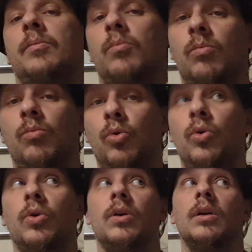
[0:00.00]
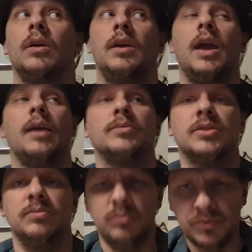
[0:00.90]
and more games,
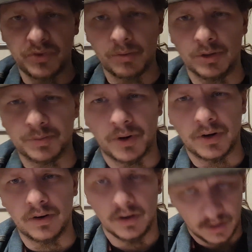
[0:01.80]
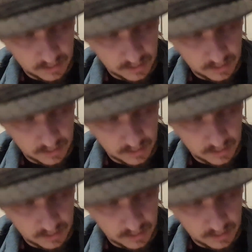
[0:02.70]
because for the most part,